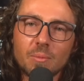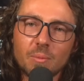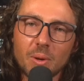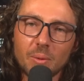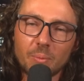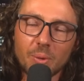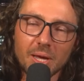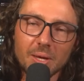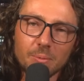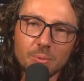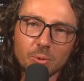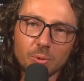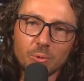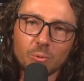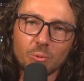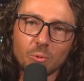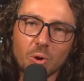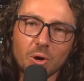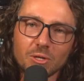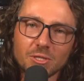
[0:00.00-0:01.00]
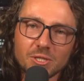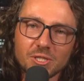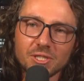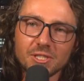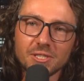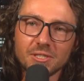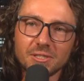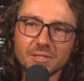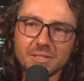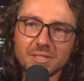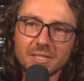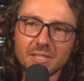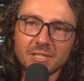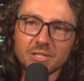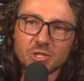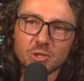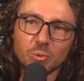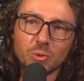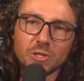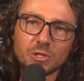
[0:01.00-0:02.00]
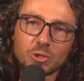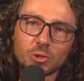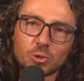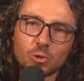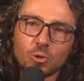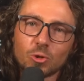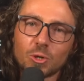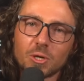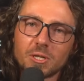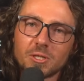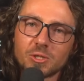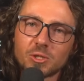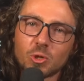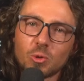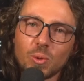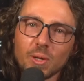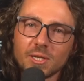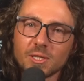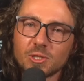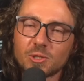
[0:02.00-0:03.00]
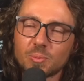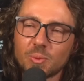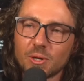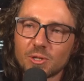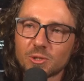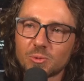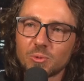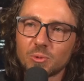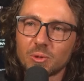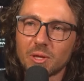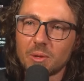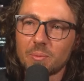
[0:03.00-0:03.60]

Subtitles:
but people wanted to withdraw as quick as possible.